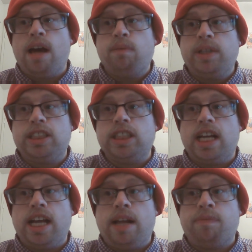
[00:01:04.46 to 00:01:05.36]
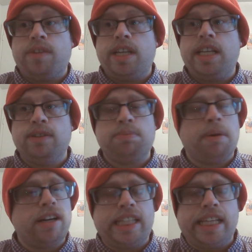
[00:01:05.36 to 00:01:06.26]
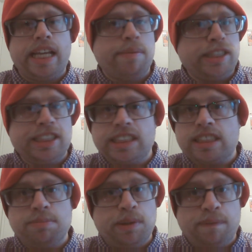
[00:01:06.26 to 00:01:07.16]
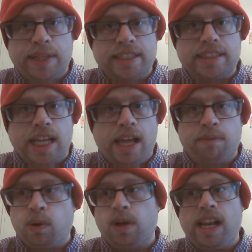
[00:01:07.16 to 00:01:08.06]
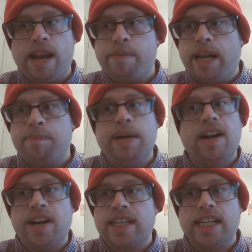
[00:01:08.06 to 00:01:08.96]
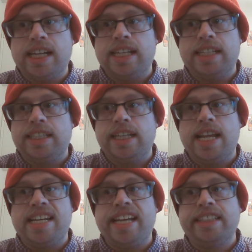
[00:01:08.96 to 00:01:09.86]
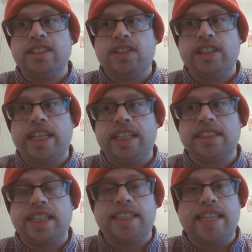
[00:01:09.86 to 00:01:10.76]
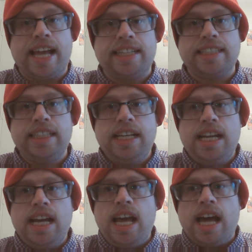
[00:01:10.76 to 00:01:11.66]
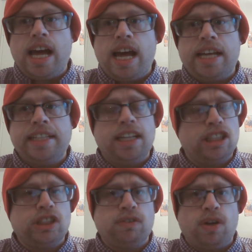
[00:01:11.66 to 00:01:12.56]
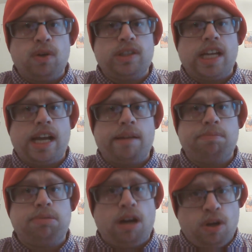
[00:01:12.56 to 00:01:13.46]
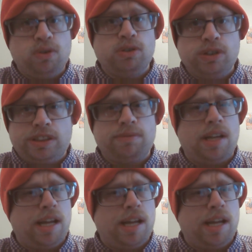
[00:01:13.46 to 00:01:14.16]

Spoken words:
which he was part of the Imagist movement, wrote a lot about America and nature and things like that. He also wrote prose